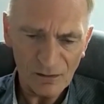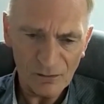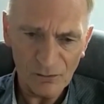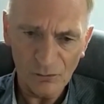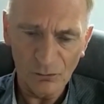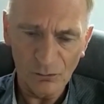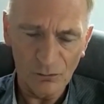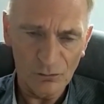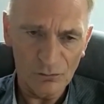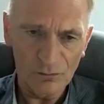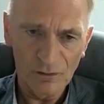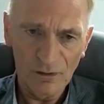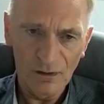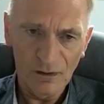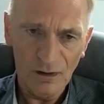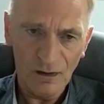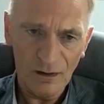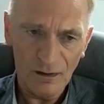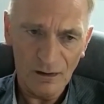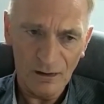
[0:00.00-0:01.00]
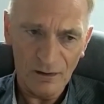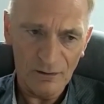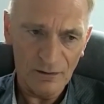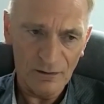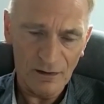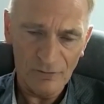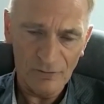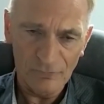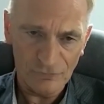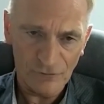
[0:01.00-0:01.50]
go
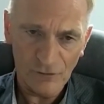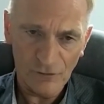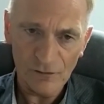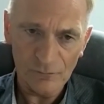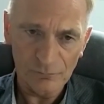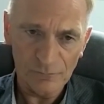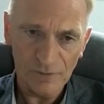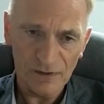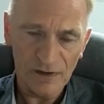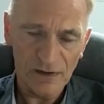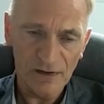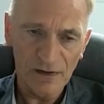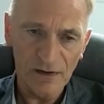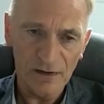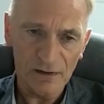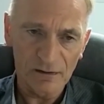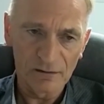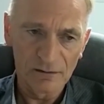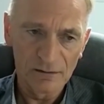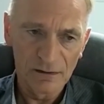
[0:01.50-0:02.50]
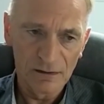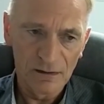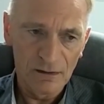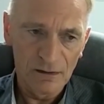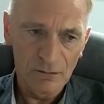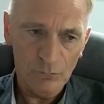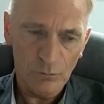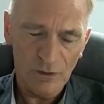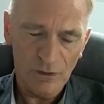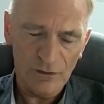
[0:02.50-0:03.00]
and further my career,
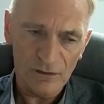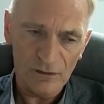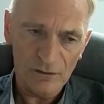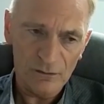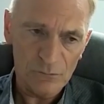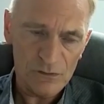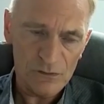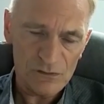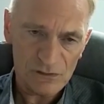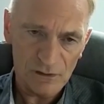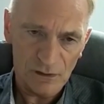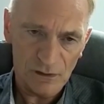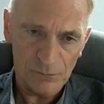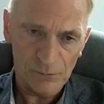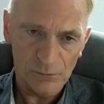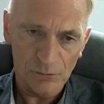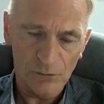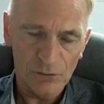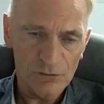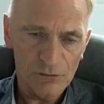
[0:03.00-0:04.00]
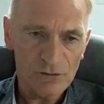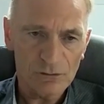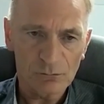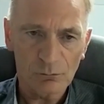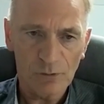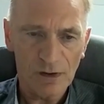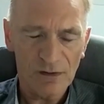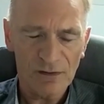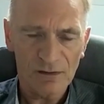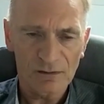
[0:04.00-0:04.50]
whether it was abroad or
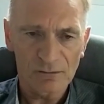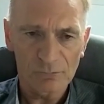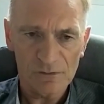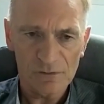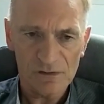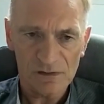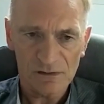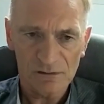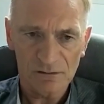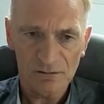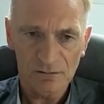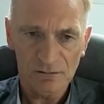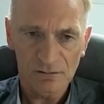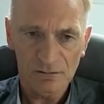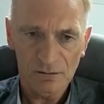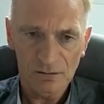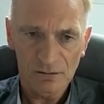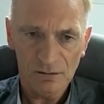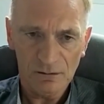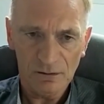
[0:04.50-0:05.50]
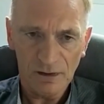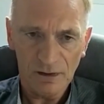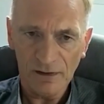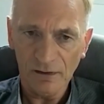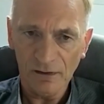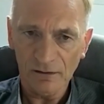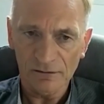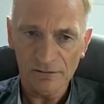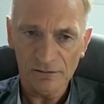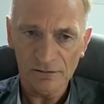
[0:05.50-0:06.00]
whether it was in
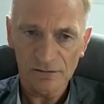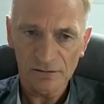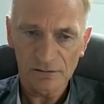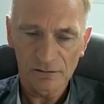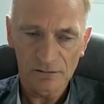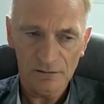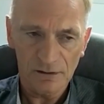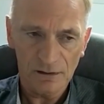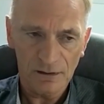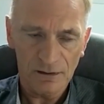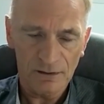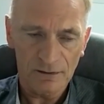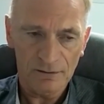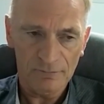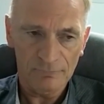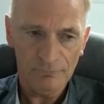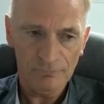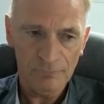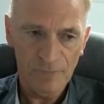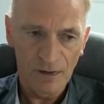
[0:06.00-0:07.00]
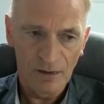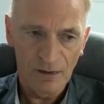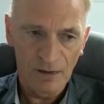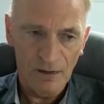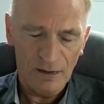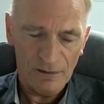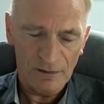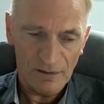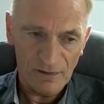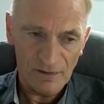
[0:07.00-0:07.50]
England. And
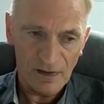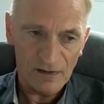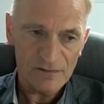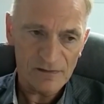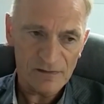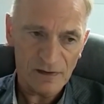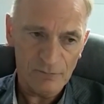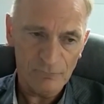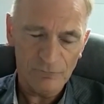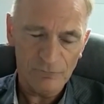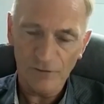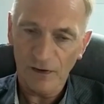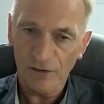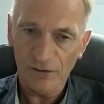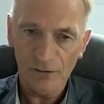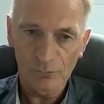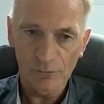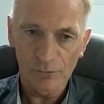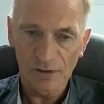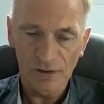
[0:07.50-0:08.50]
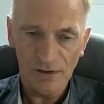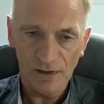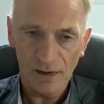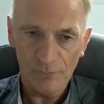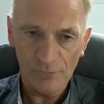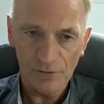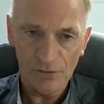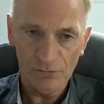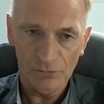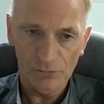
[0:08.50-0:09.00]
at that time, Fergie wouldn't
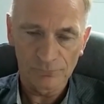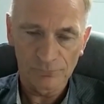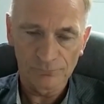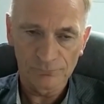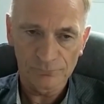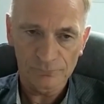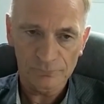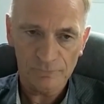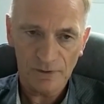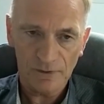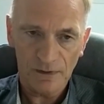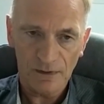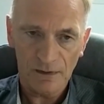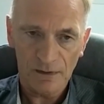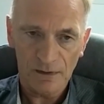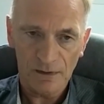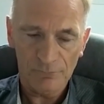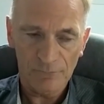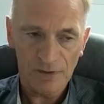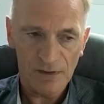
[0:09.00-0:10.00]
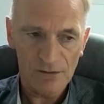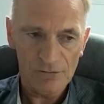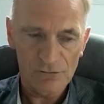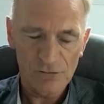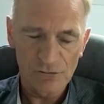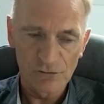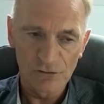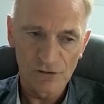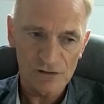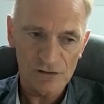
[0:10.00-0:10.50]
let me go. I had
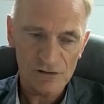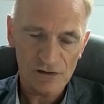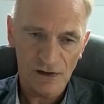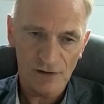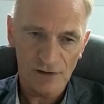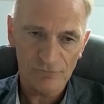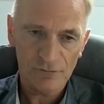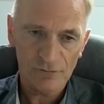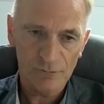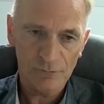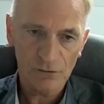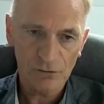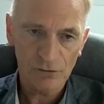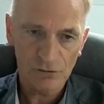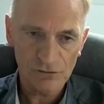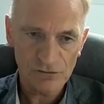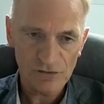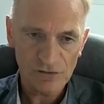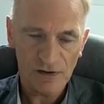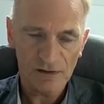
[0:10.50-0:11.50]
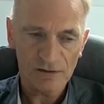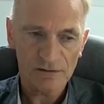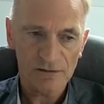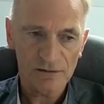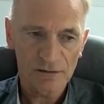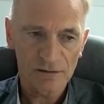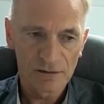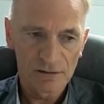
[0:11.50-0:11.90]
2 years left of my contract.